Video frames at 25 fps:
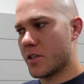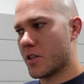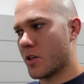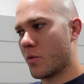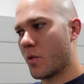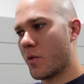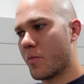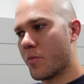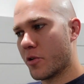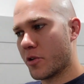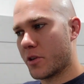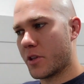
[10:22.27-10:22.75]
So
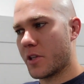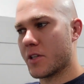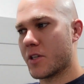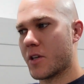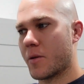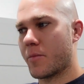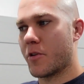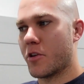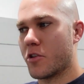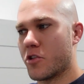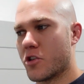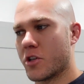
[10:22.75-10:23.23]
we put this
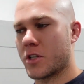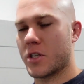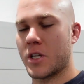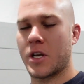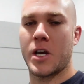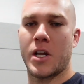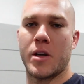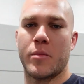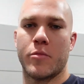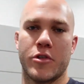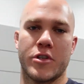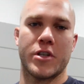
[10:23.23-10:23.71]
up here just to
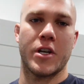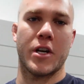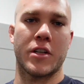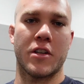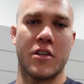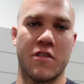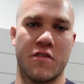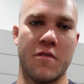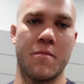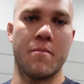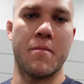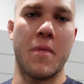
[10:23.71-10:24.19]
kind of protect
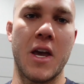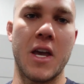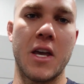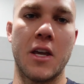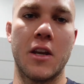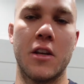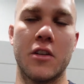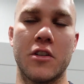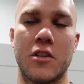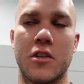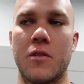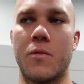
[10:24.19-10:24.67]
us from
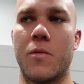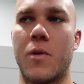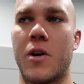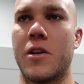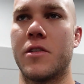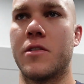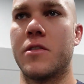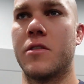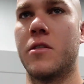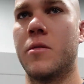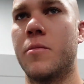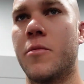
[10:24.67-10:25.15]
banging into the
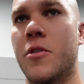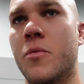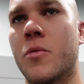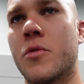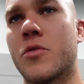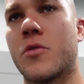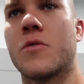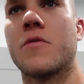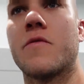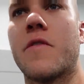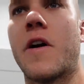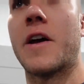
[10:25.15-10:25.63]
walls a little bit,
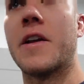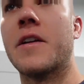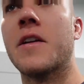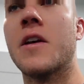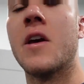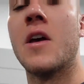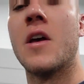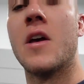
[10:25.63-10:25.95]
which was fine.